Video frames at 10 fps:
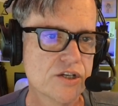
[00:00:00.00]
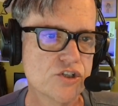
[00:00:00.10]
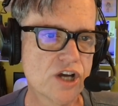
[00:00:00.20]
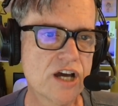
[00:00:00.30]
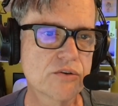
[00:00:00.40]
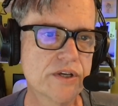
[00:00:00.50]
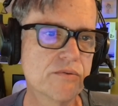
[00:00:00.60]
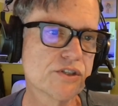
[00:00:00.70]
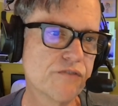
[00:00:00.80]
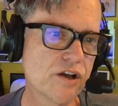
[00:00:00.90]
John Green
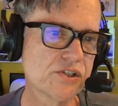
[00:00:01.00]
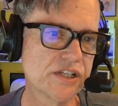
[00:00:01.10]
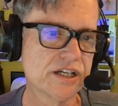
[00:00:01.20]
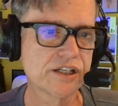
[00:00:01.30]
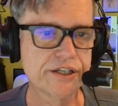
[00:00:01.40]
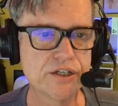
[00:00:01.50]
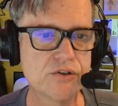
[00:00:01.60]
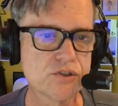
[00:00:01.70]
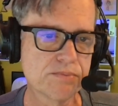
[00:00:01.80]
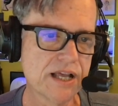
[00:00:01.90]
was falsely
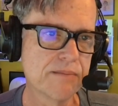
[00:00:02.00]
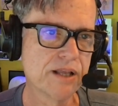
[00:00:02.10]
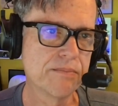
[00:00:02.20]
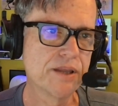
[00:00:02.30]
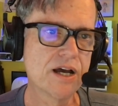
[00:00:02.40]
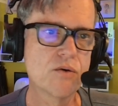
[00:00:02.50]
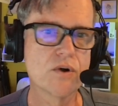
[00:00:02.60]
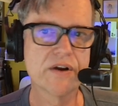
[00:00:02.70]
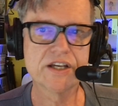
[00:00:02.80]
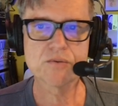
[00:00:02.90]
accused, blah, blah, blah,
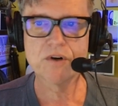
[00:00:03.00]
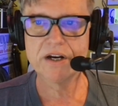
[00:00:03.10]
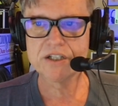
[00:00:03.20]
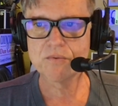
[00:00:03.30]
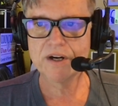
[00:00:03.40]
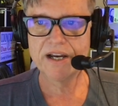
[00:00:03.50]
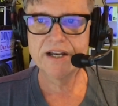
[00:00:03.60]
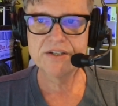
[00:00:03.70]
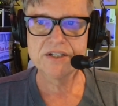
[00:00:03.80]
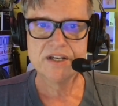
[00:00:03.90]
whereas.
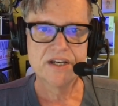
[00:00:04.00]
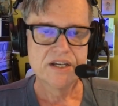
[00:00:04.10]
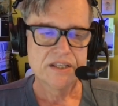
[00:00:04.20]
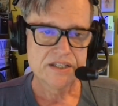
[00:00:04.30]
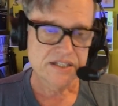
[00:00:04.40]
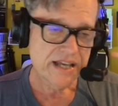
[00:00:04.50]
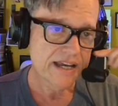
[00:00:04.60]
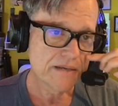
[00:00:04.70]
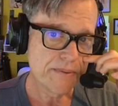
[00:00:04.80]
The second